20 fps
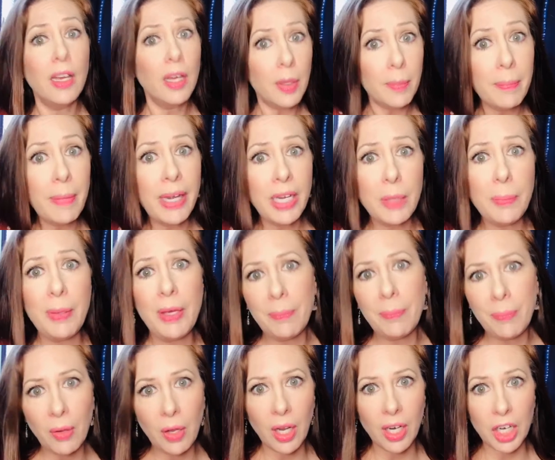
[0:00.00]
many
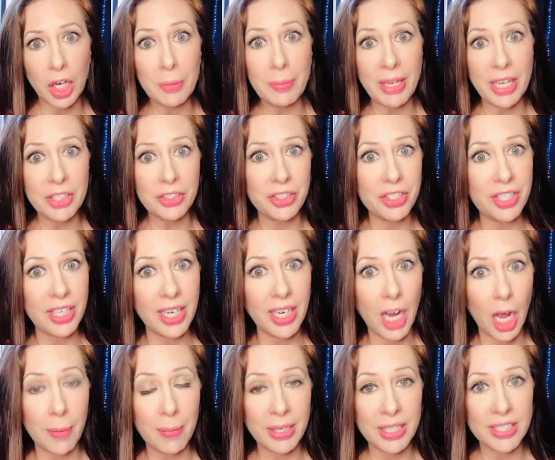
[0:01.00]
people are going to be interested in
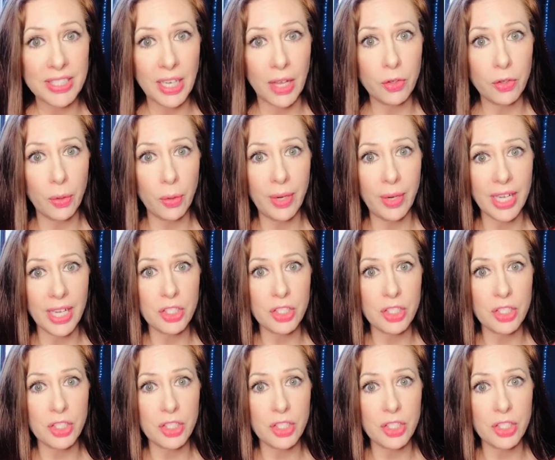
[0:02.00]
coming to South Korea.